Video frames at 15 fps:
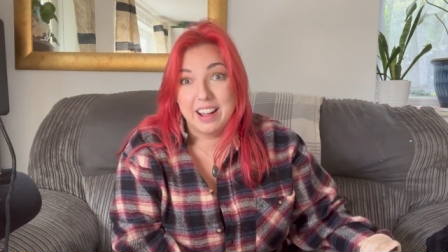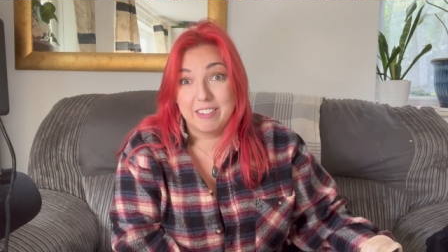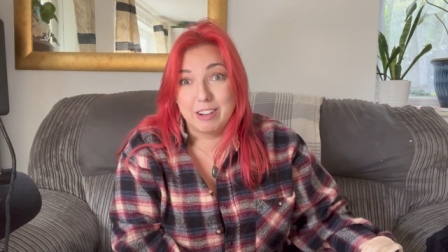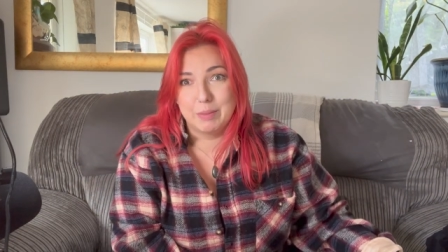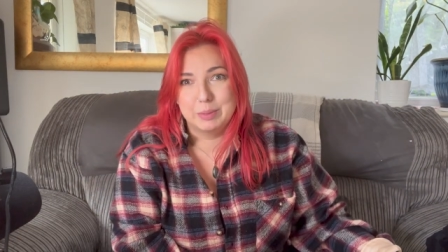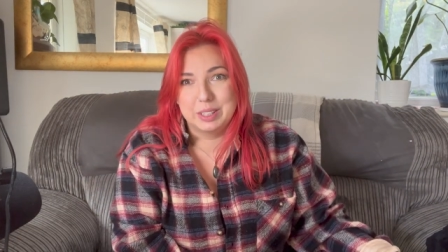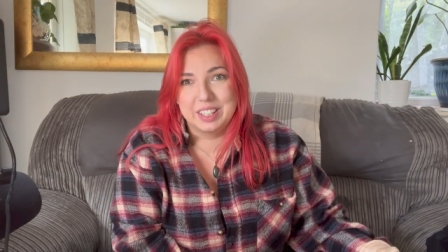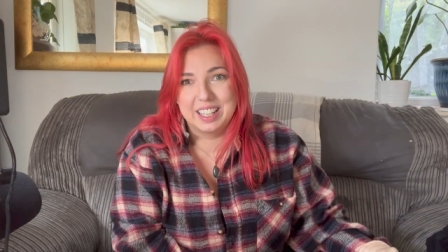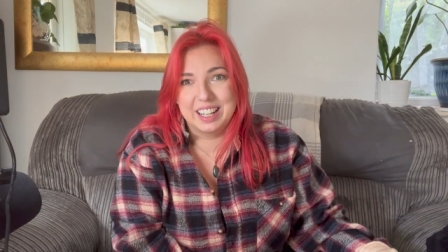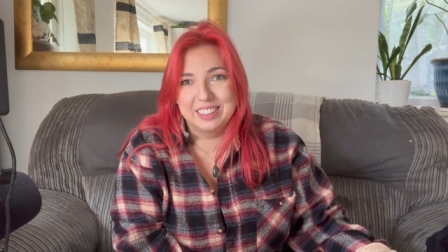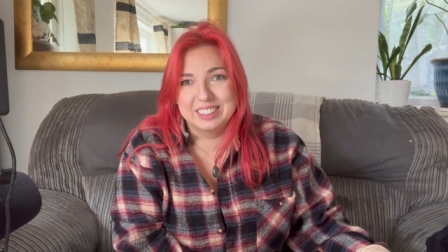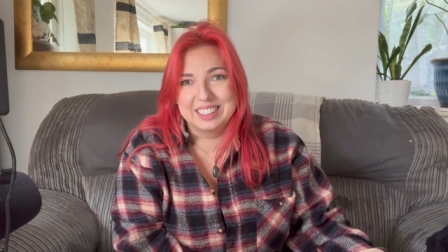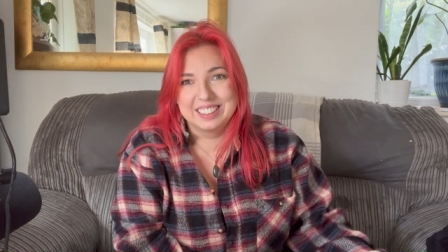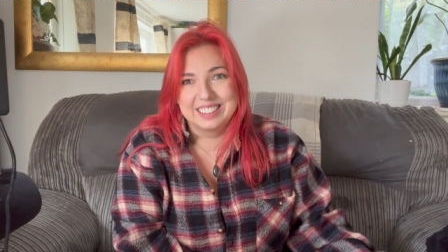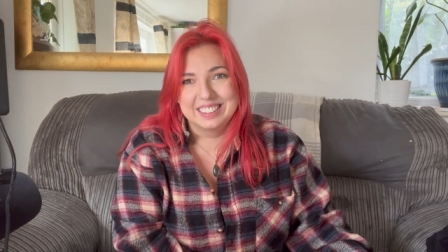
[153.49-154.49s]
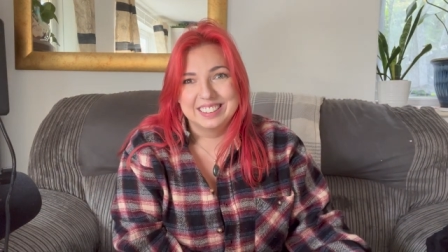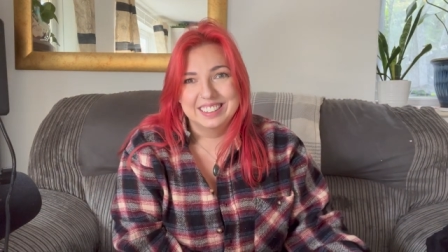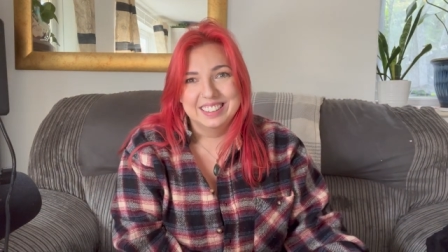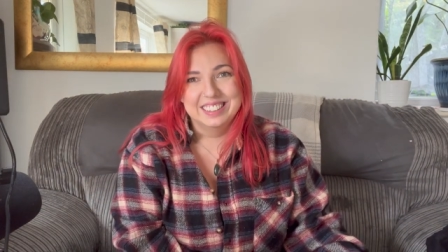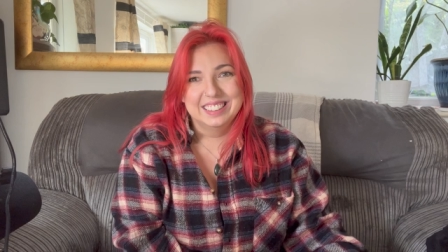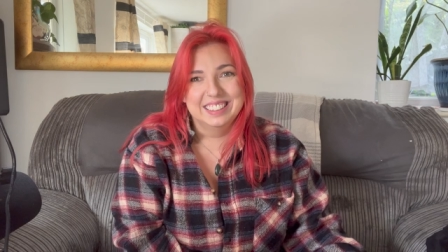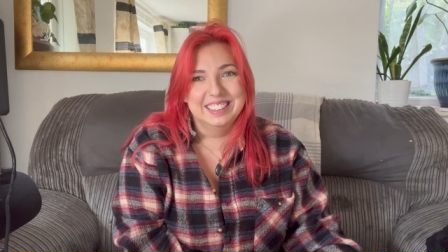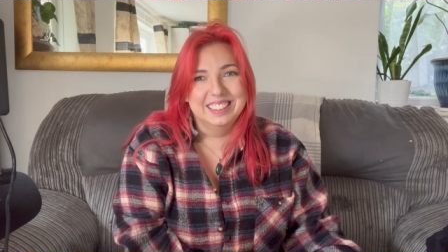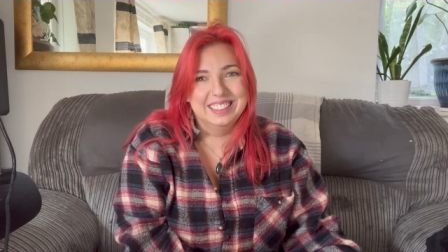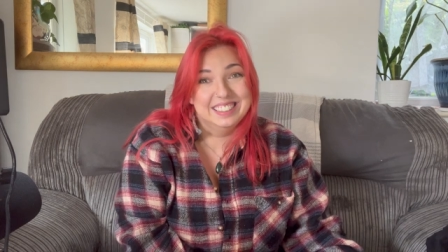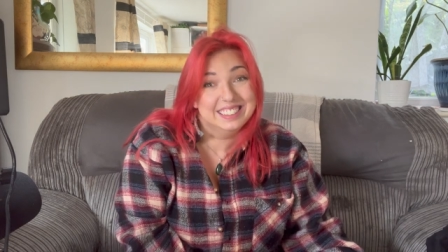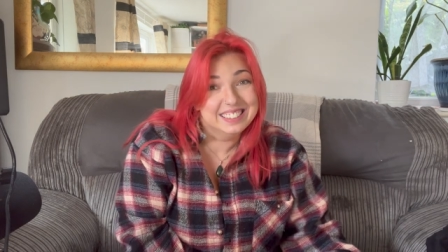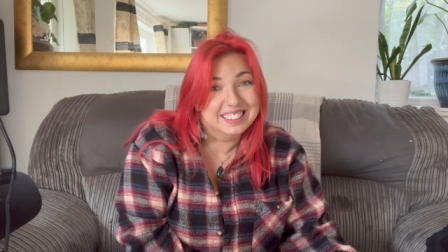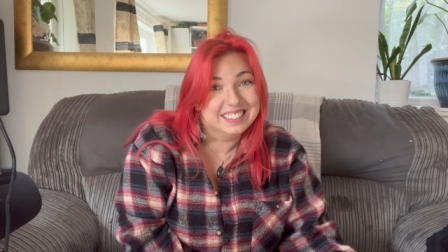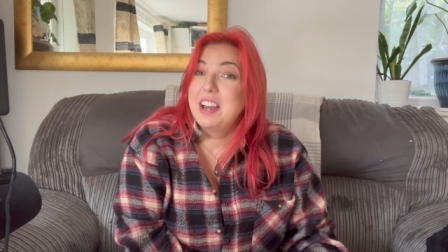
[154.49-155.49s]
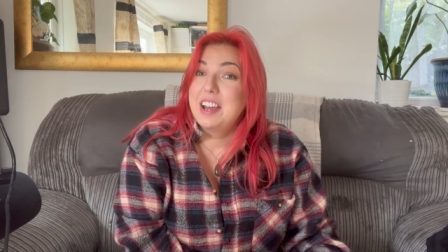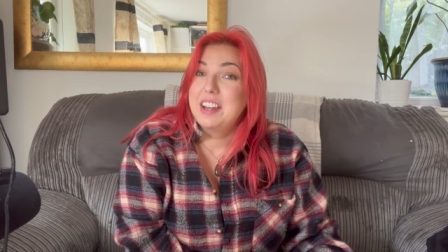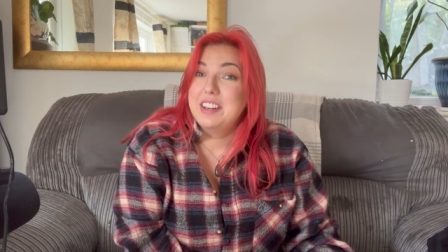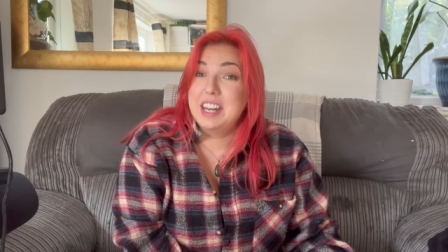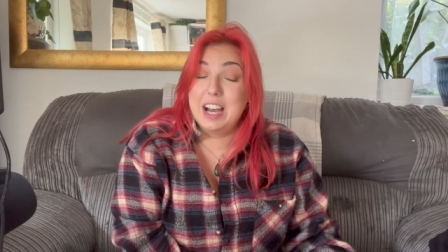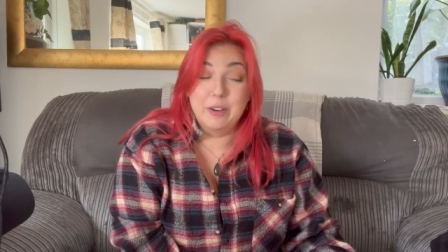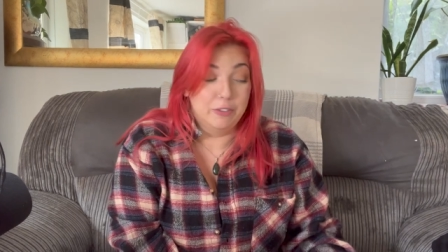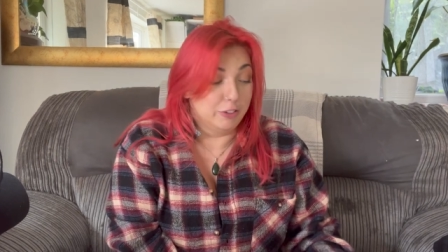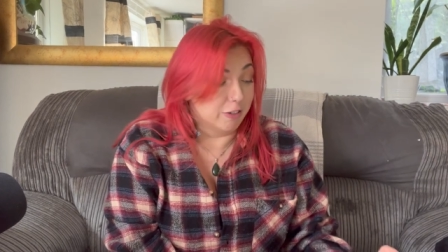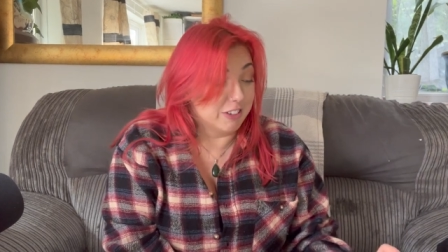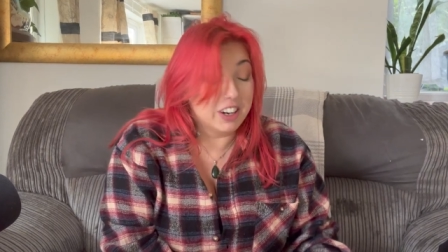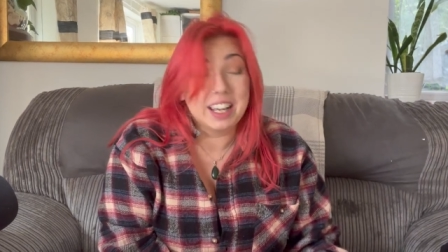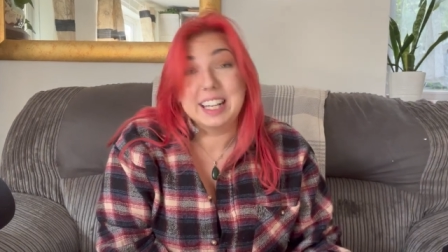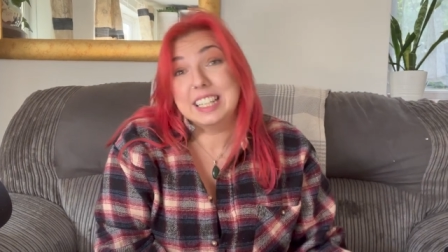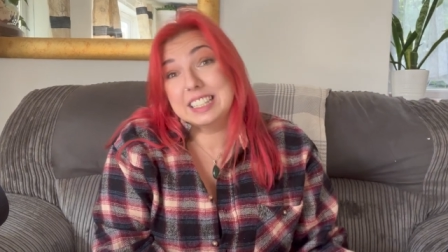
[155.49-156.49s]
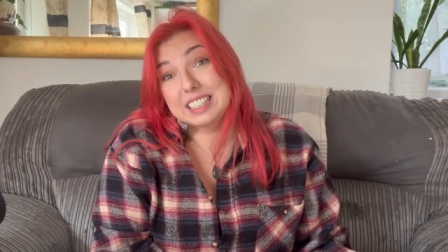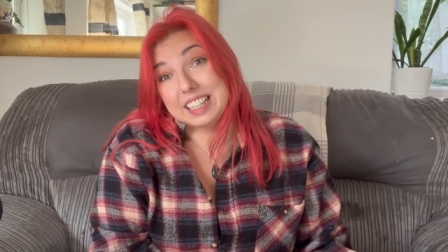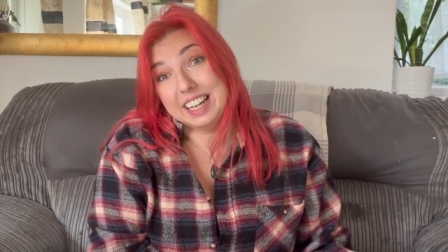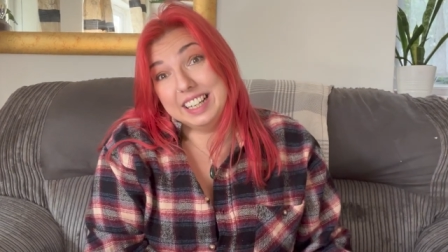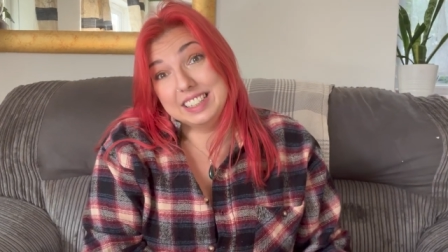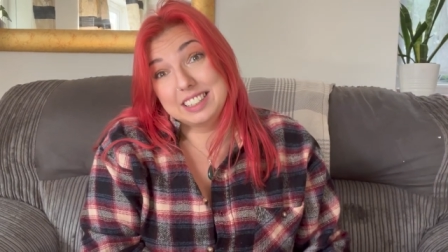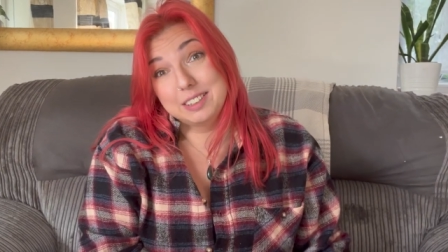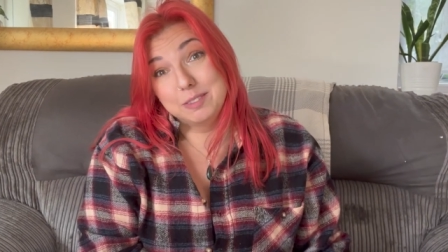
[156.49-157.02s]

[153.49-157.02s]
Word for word: grabbed something else. Now if you're a 90s kid,